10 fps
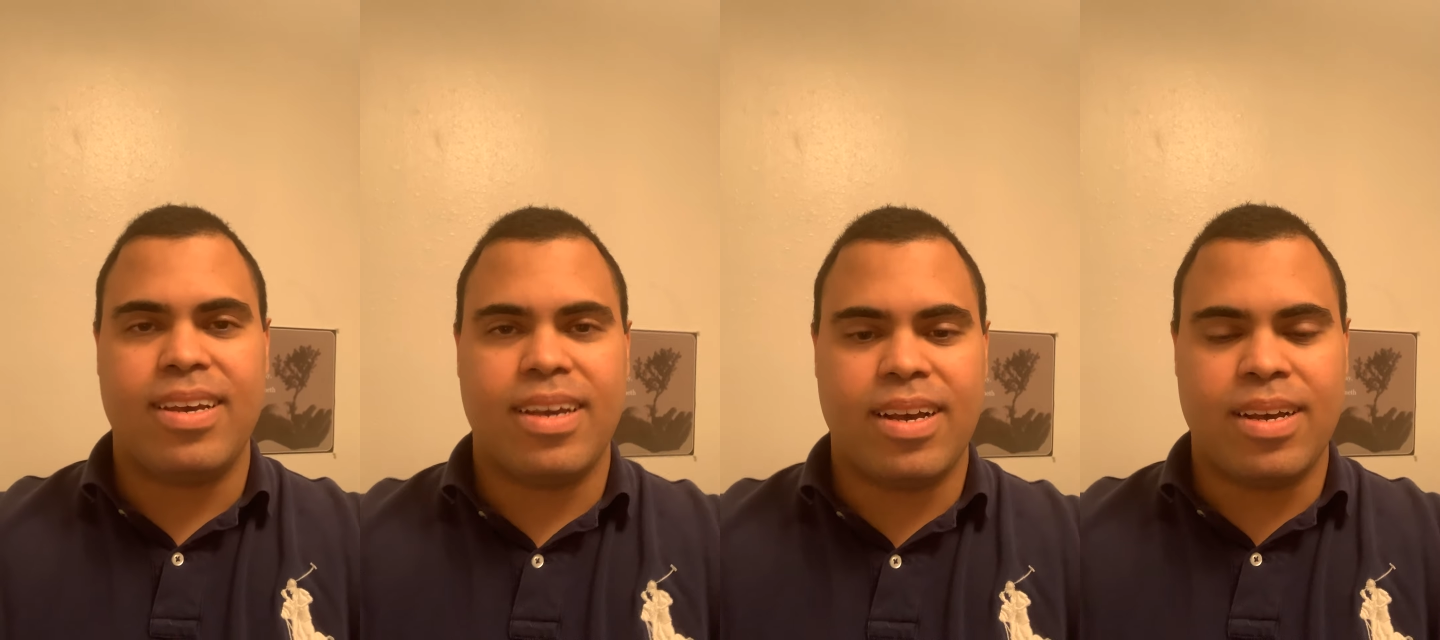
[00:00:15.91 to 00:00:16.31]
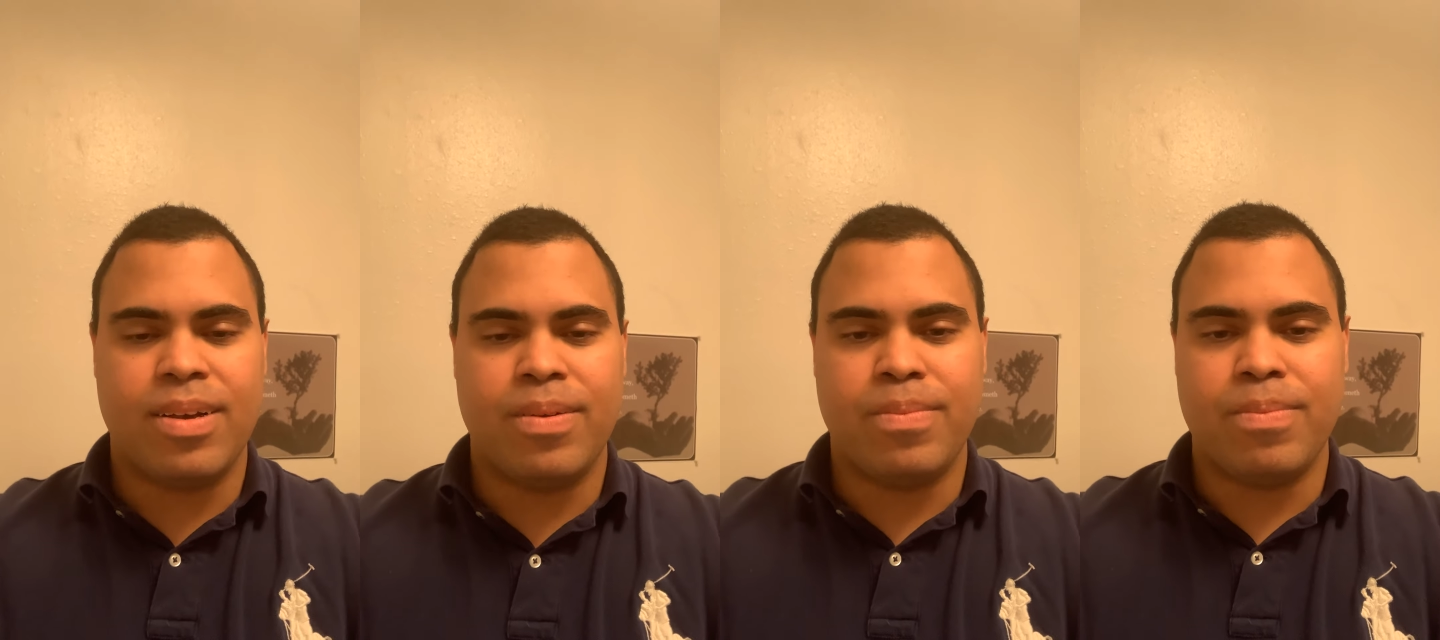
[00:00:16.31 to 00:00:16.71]

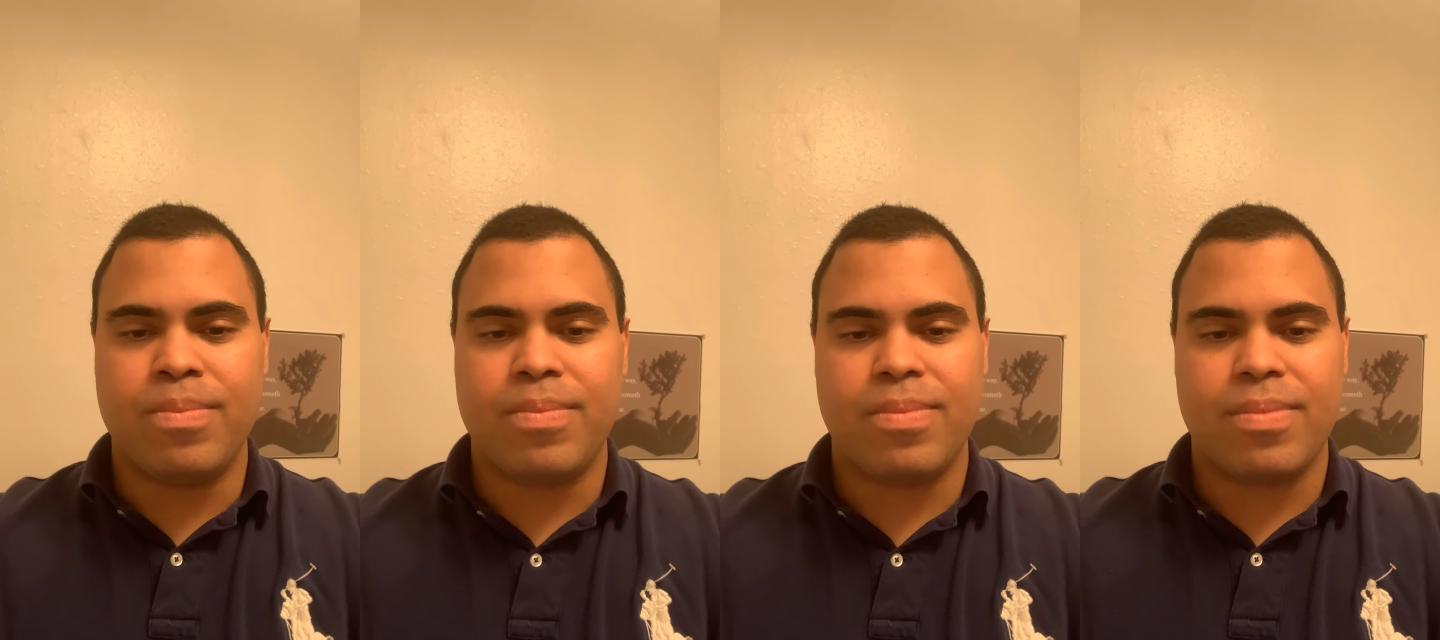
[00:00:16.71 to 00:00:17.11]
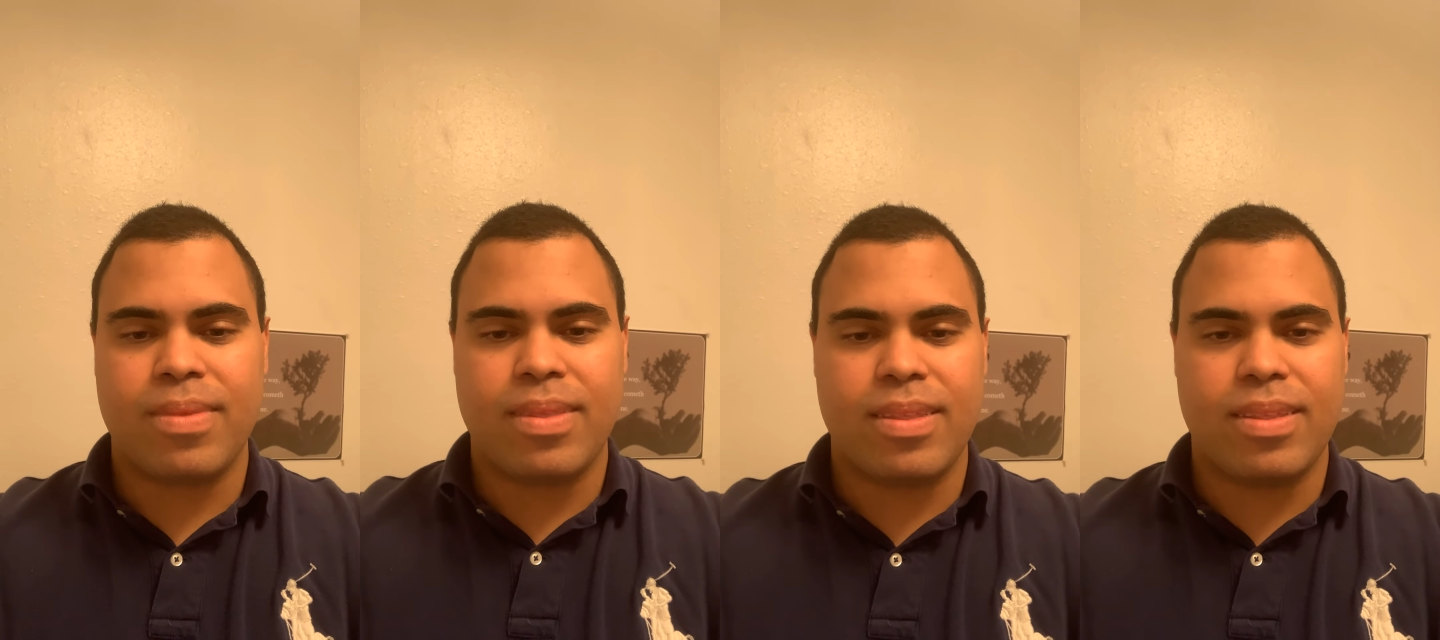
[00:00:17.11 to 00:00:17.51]
Um,
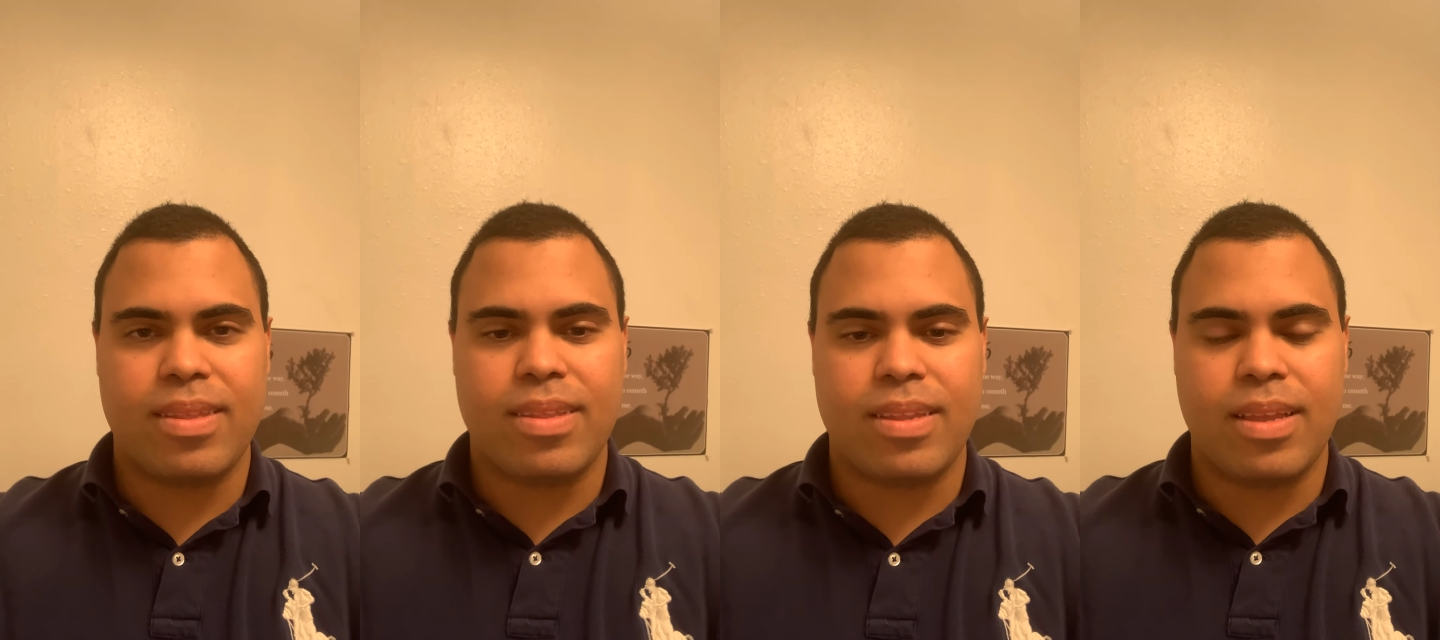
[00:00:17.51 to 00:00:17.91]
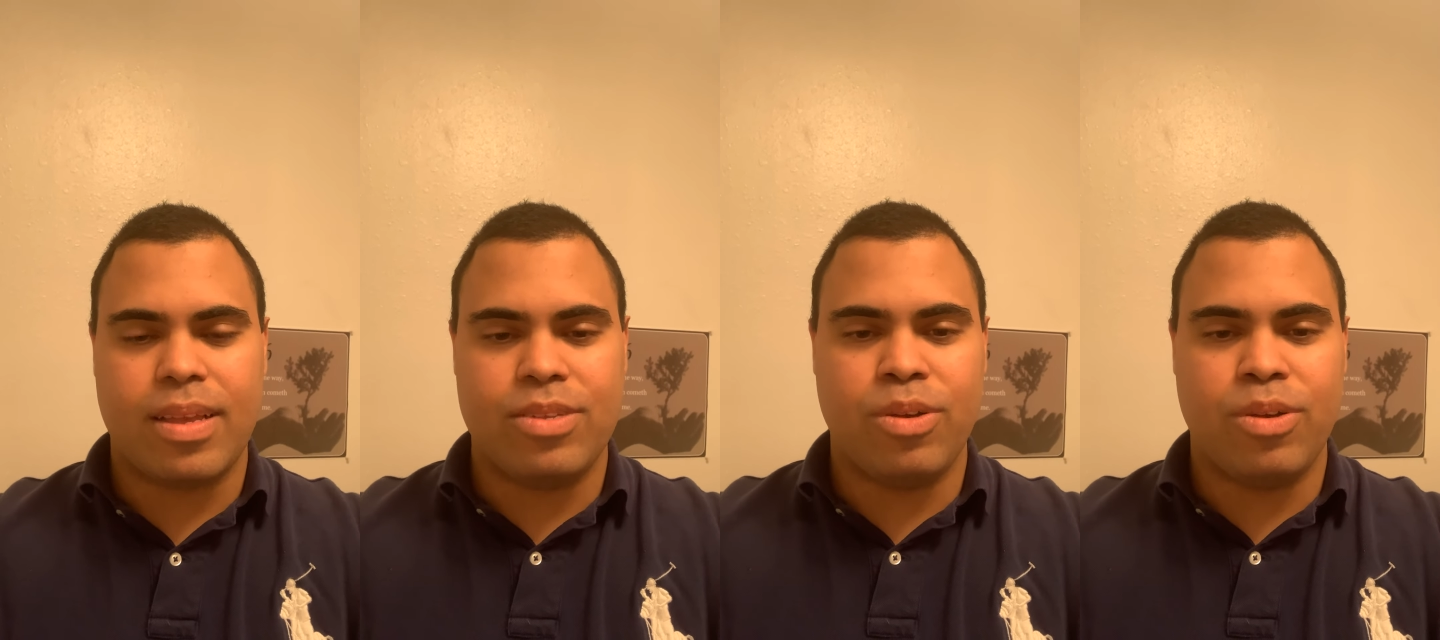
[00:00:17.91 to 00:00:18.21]
I do